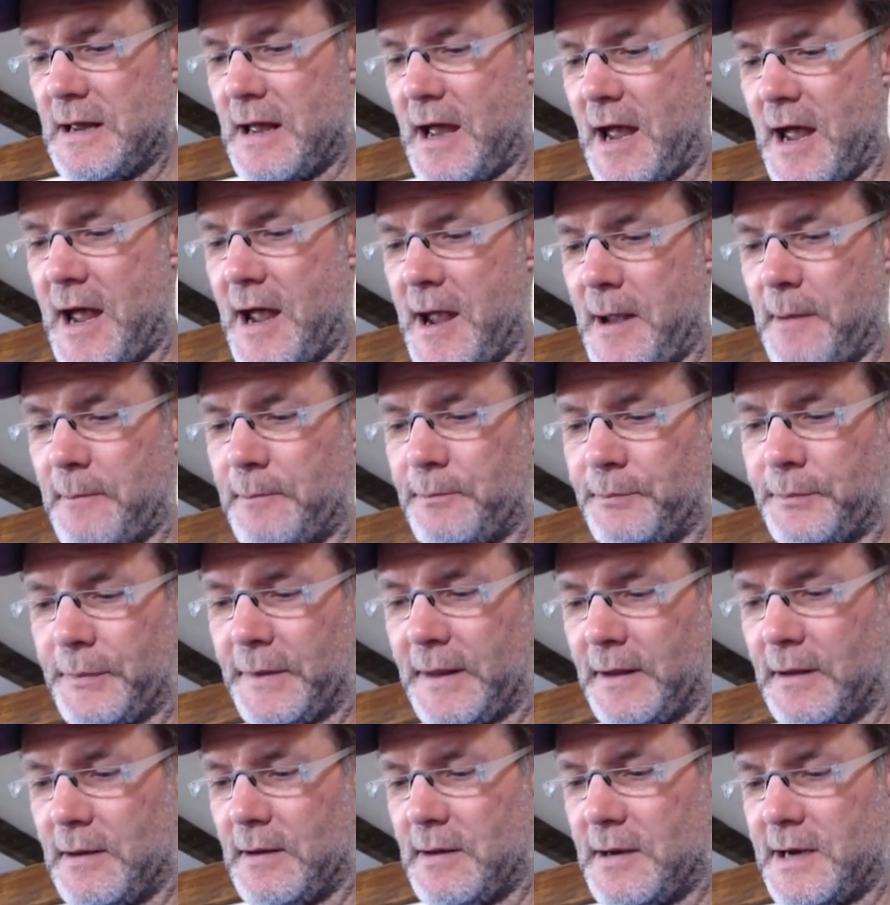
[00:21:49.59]

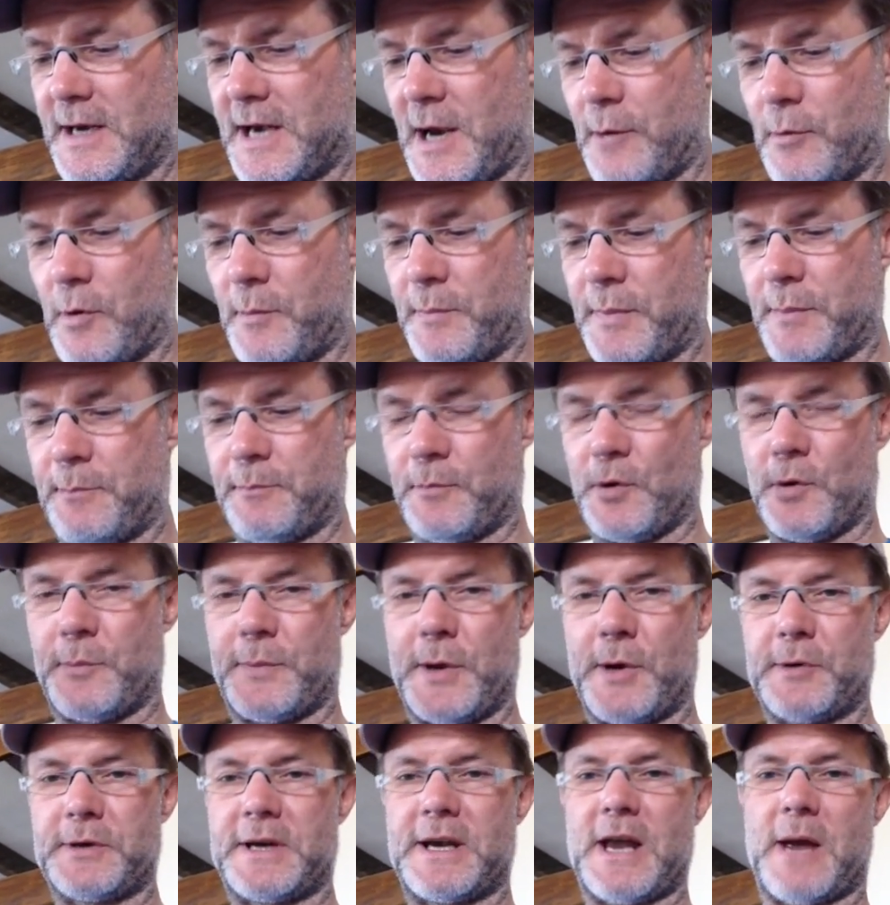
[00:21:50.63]
We're
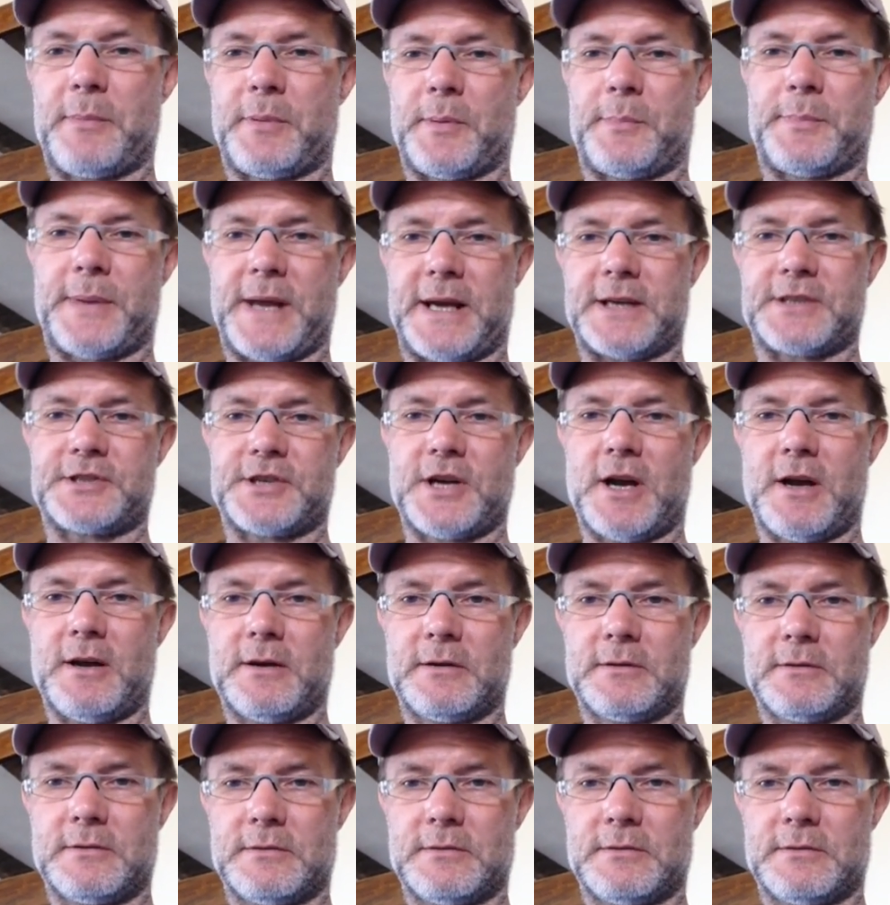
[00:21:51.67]
building up a picture.